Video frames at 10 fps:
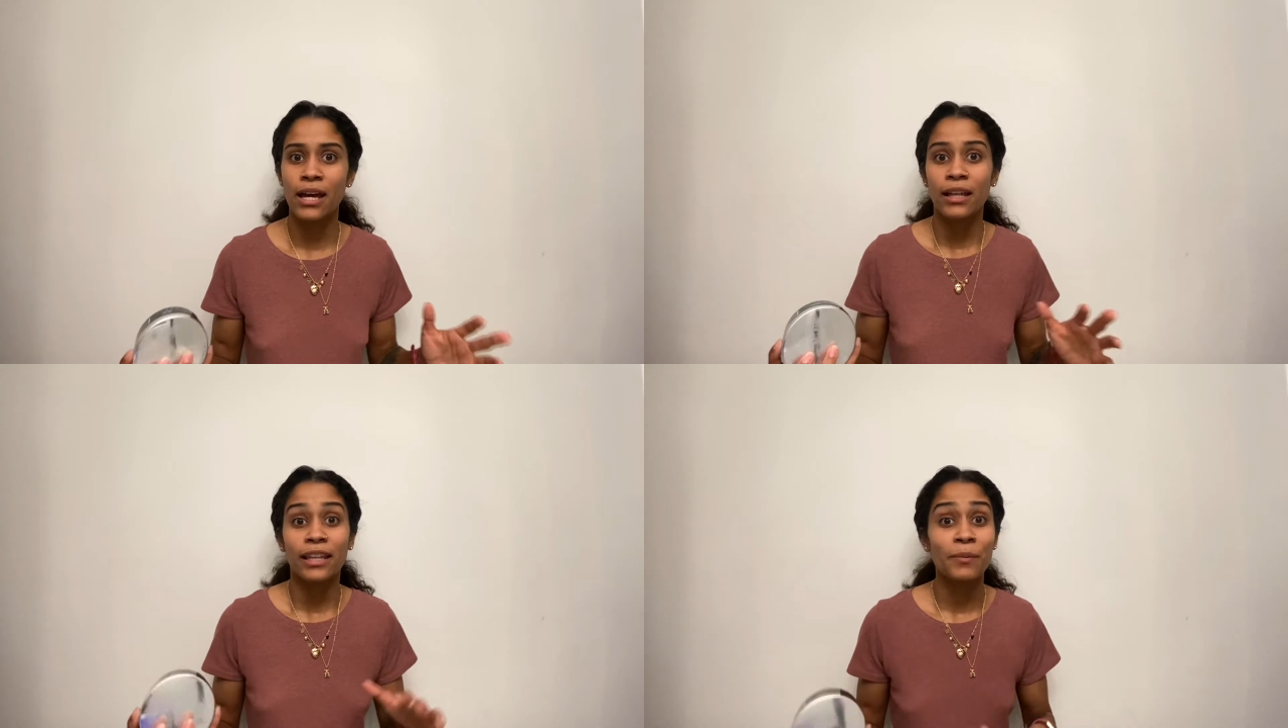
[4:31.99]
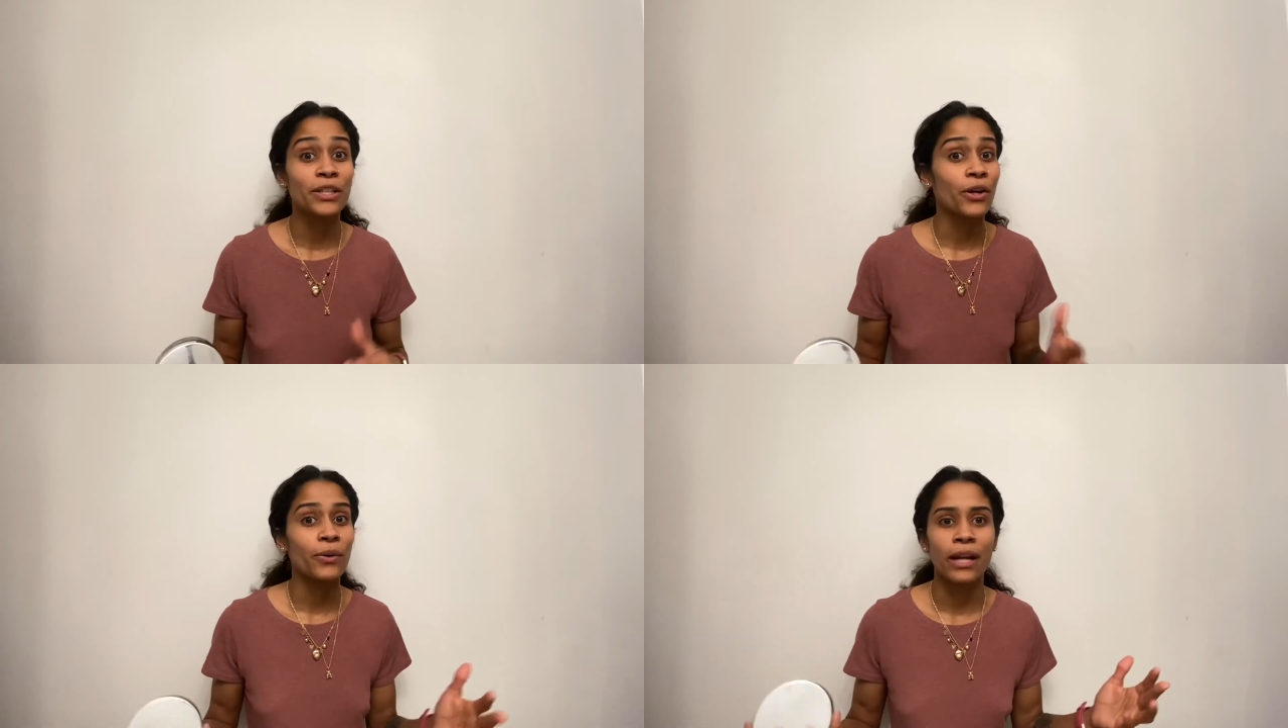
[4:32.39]
let me
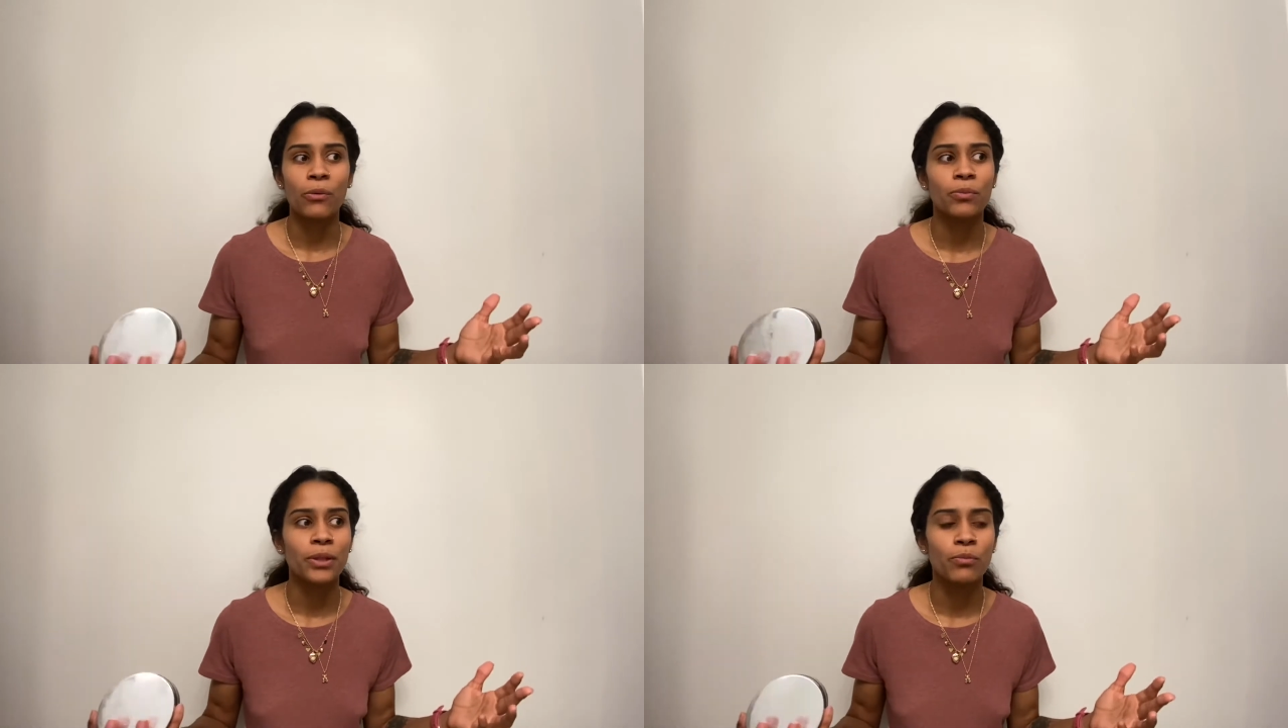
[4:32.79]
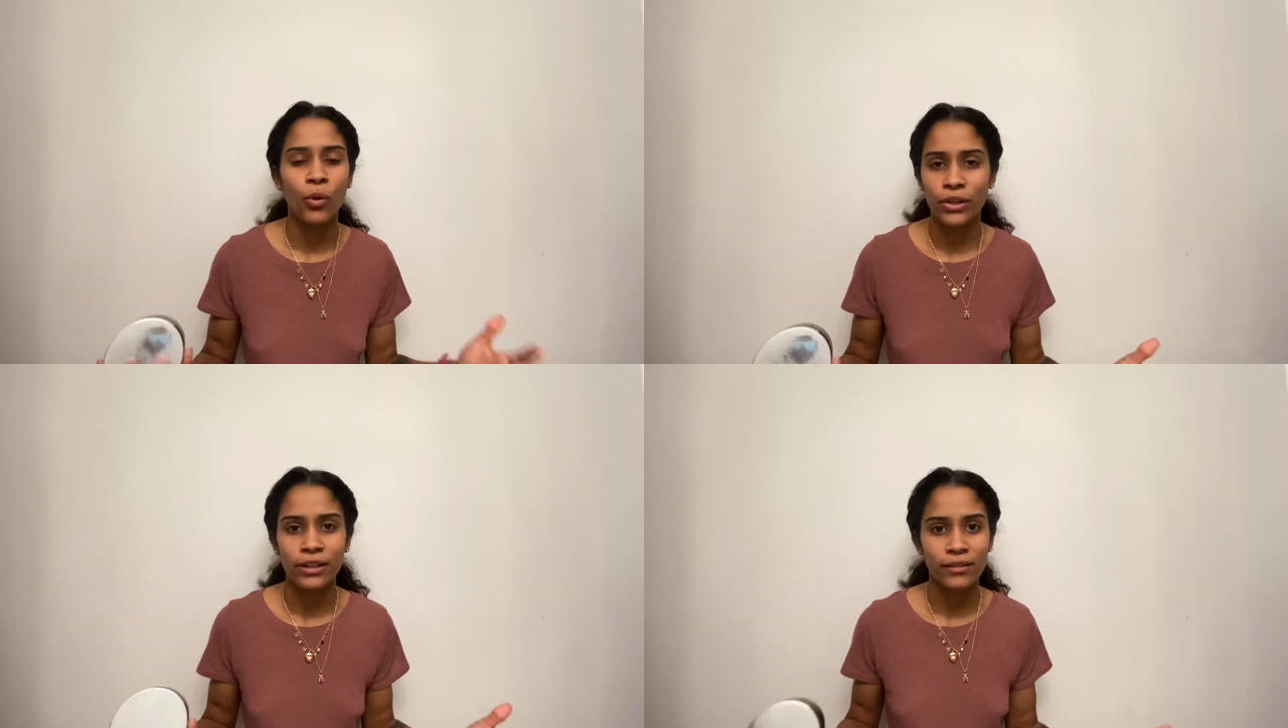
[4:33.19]
know and I will be
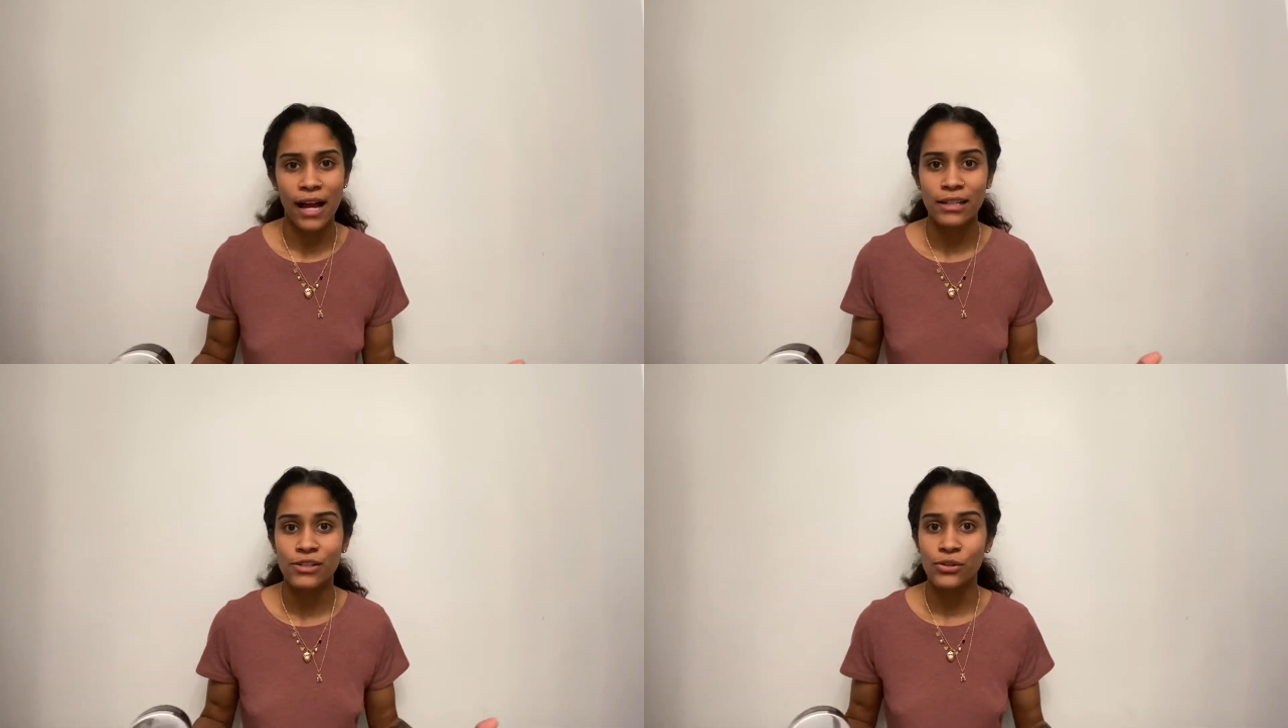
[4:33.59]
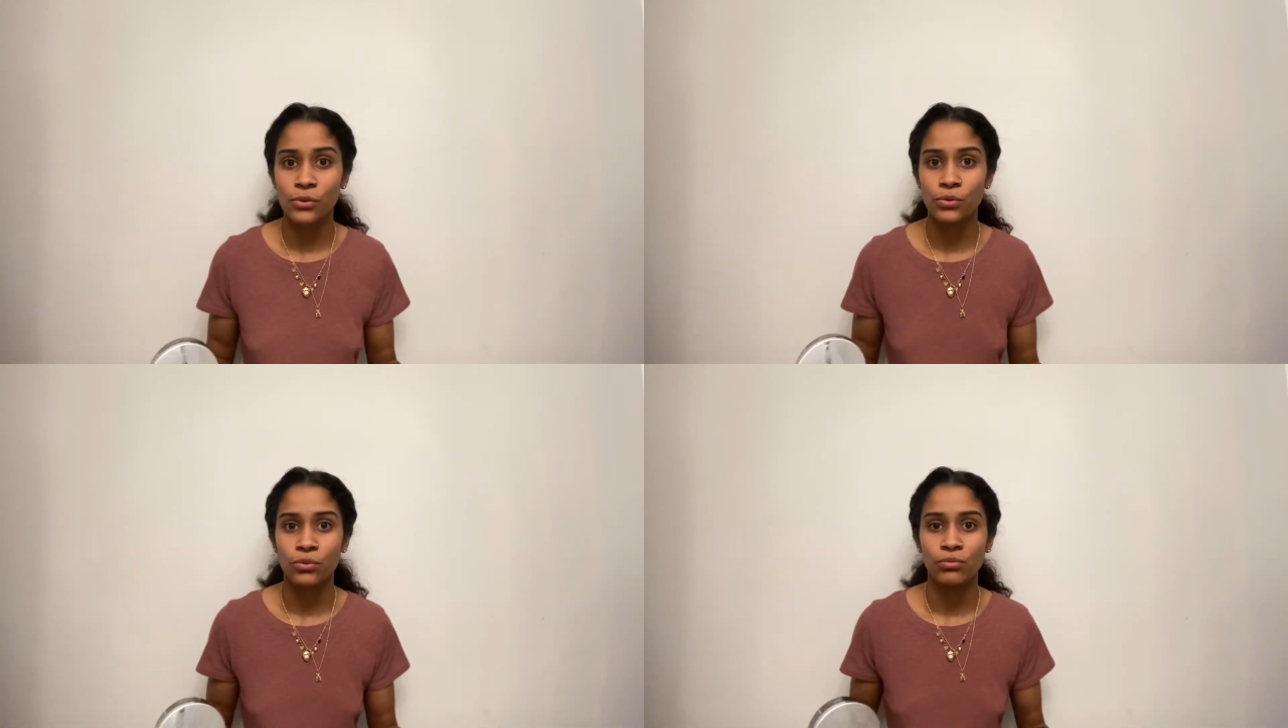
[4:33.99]
more than glad
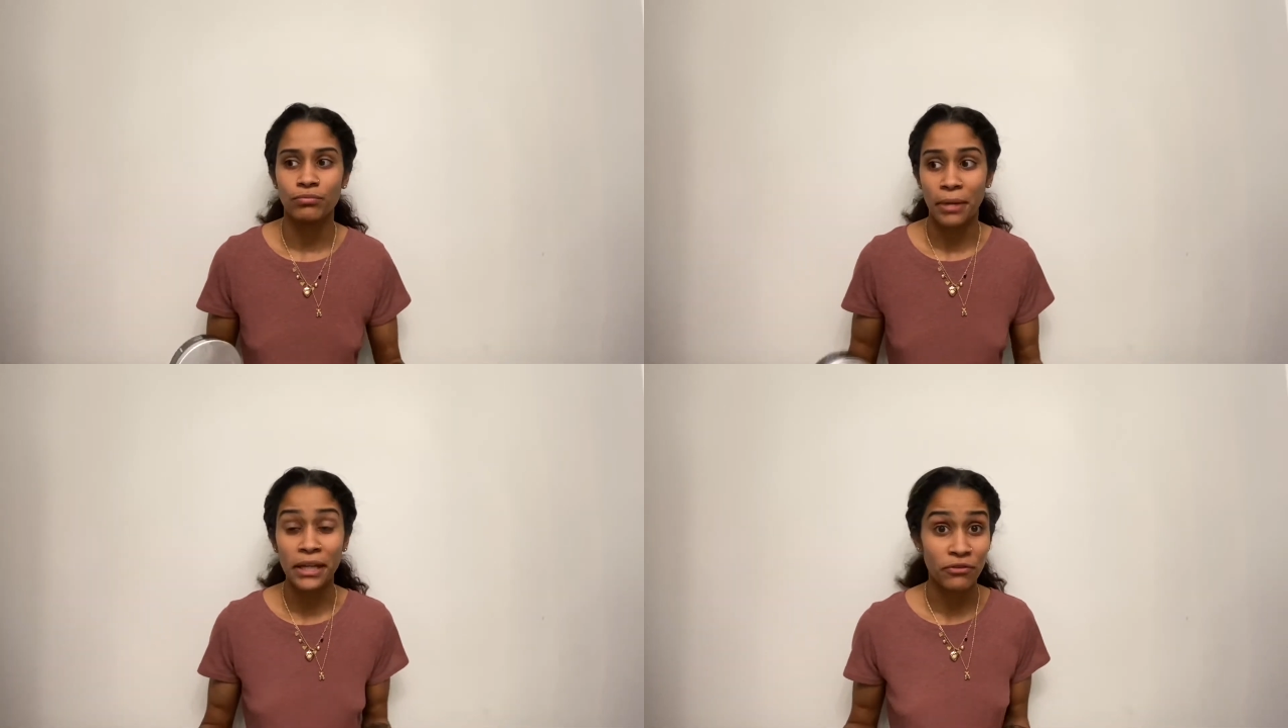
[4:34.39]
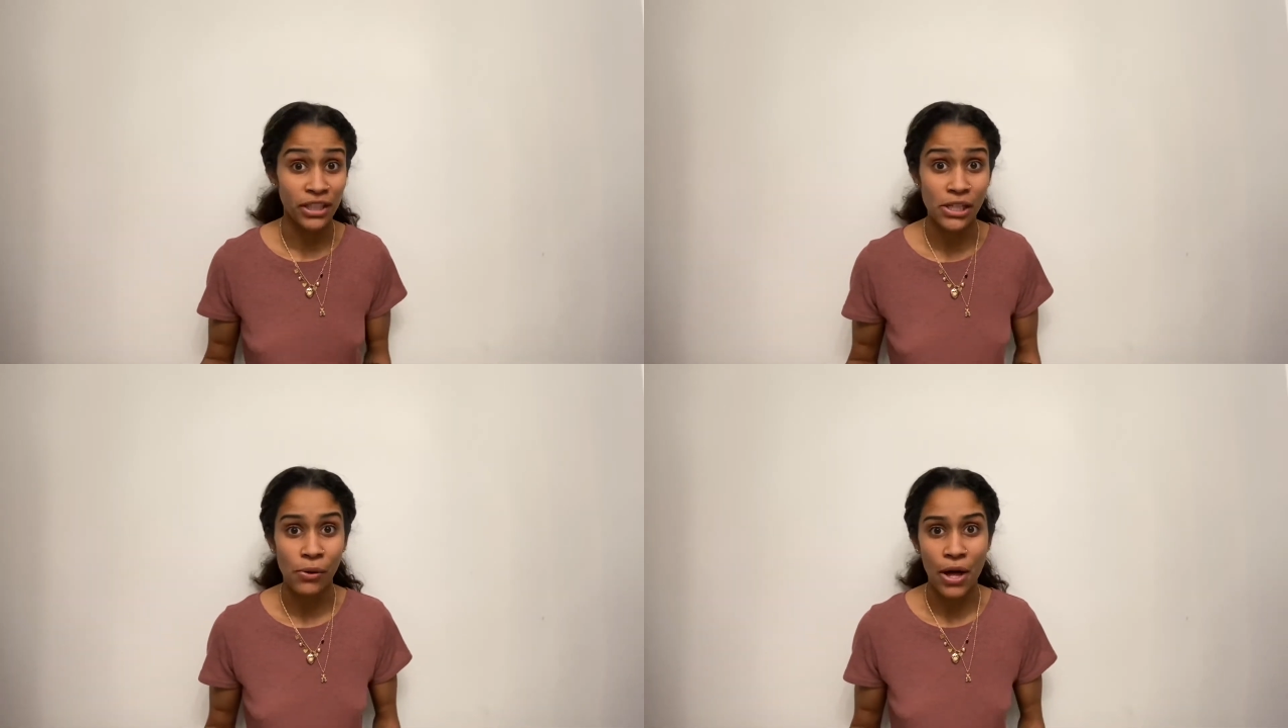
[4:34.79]
to make a
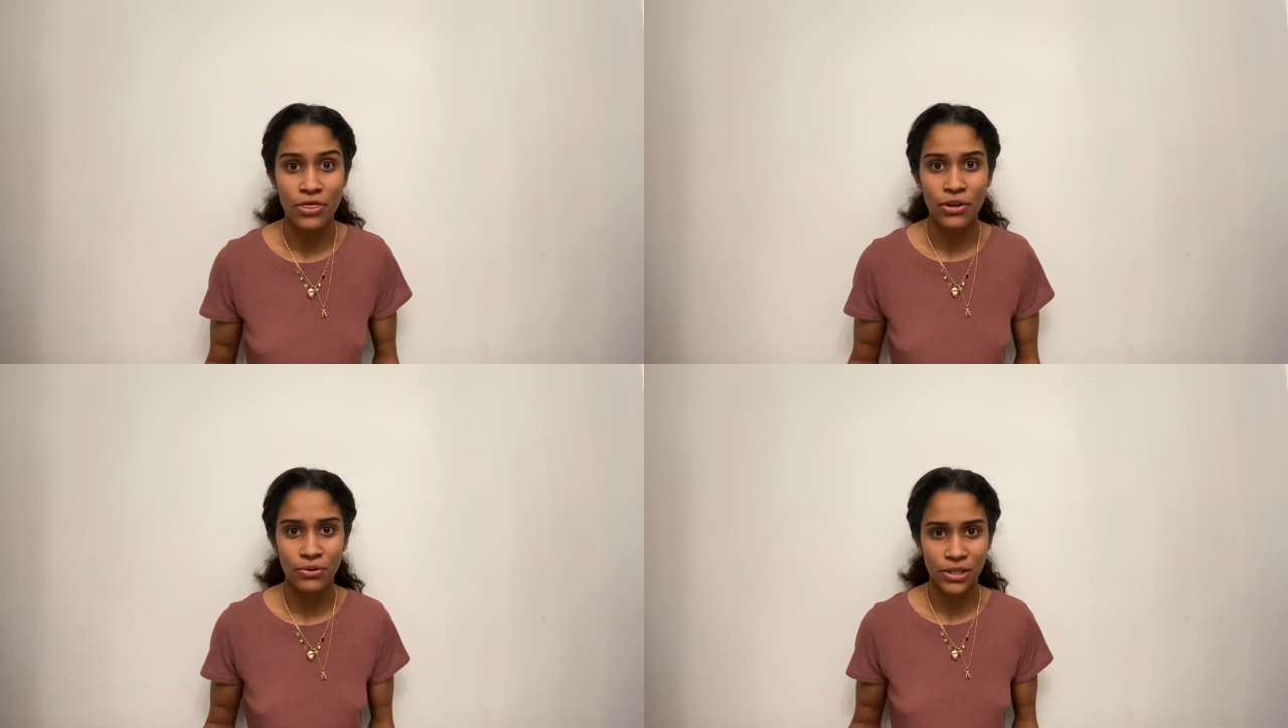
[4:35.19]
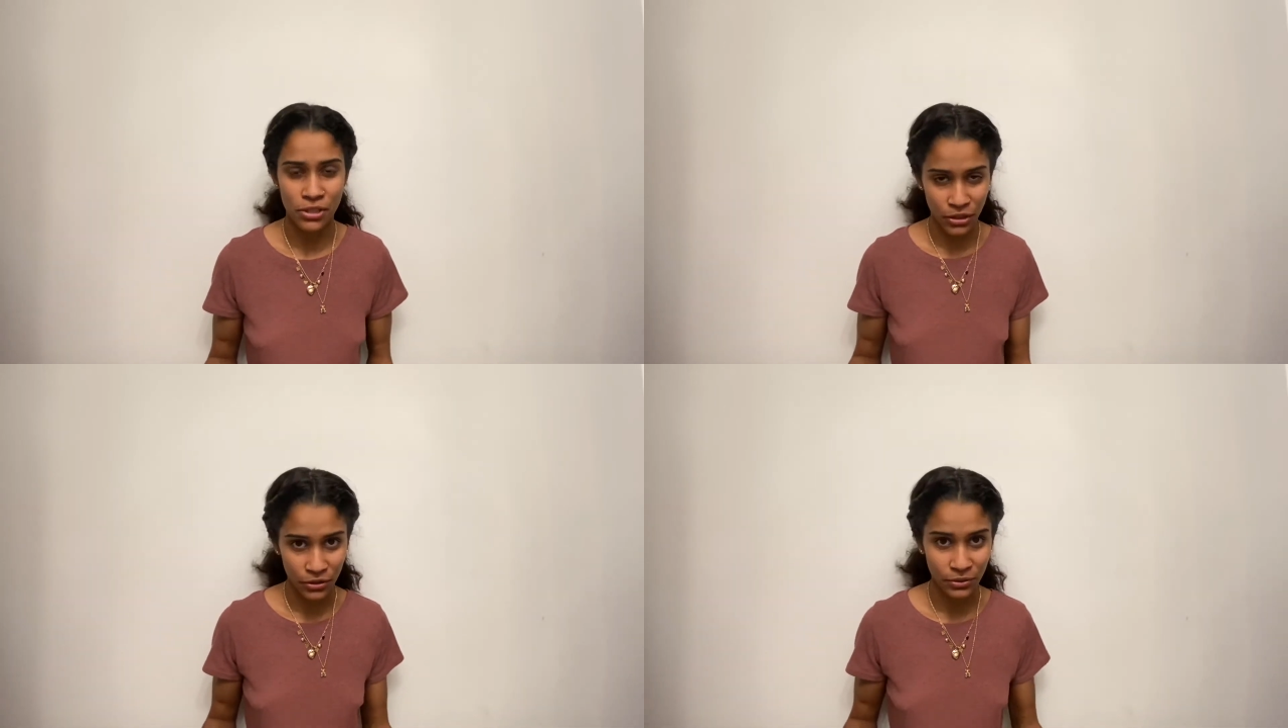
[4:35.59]
video on those
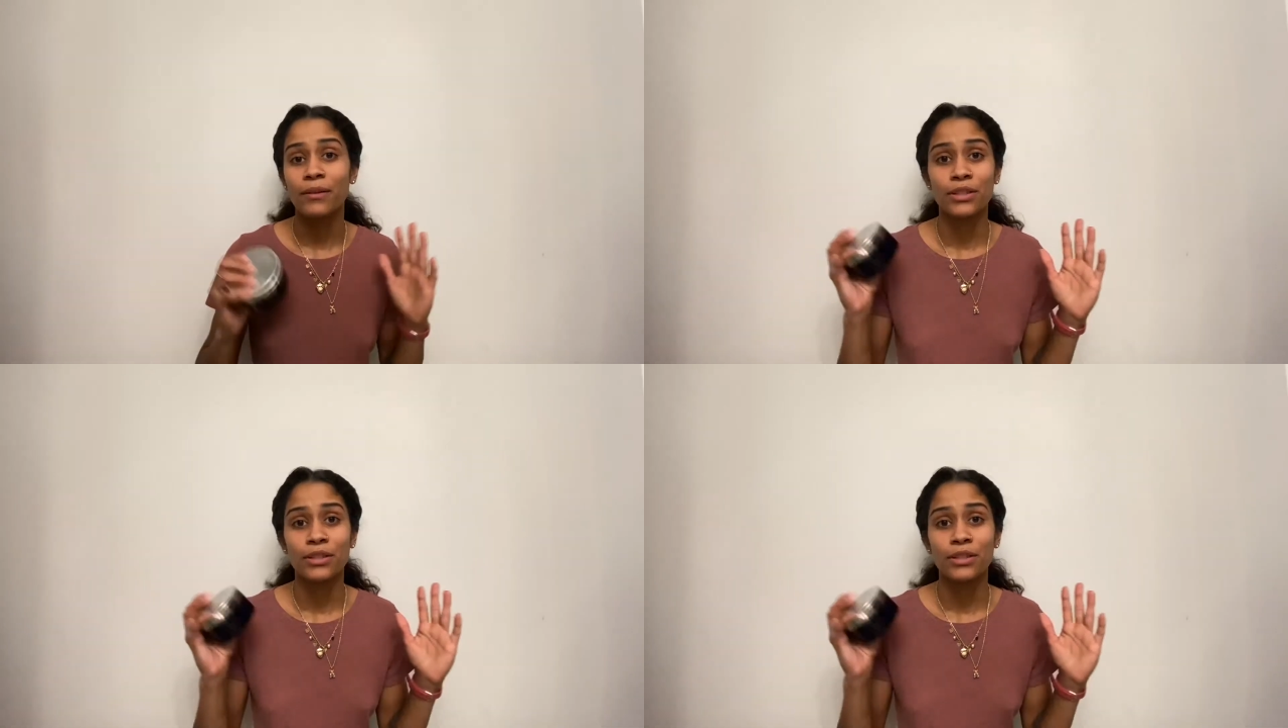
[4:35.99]
too.